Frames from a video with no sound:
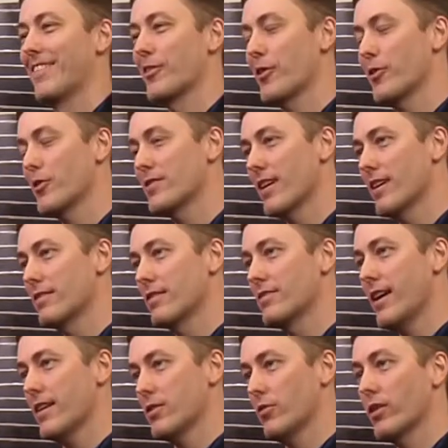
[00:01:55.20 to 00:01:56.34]
The good news is the
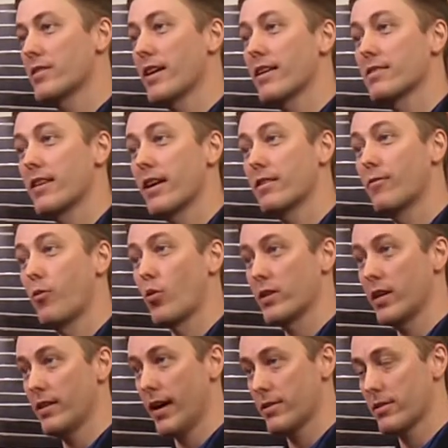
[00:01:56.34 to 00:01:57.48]
test only takes 10 to
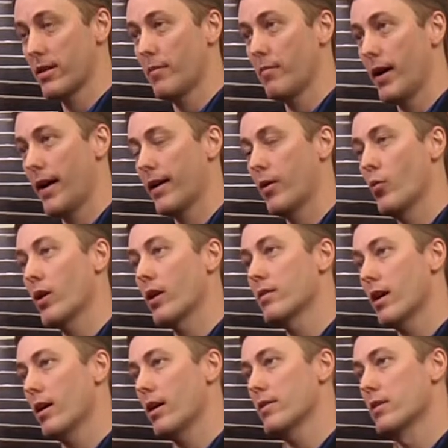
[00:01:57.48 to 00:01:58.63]
14 days to come back, and when it
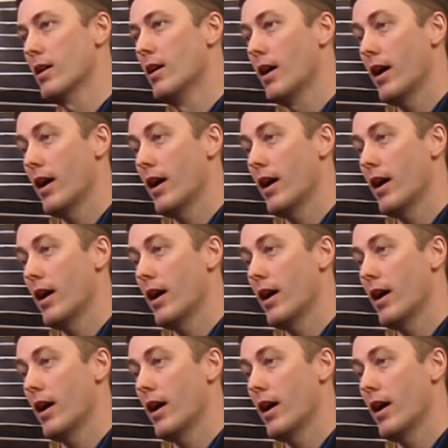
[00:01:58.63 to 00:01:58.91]
does,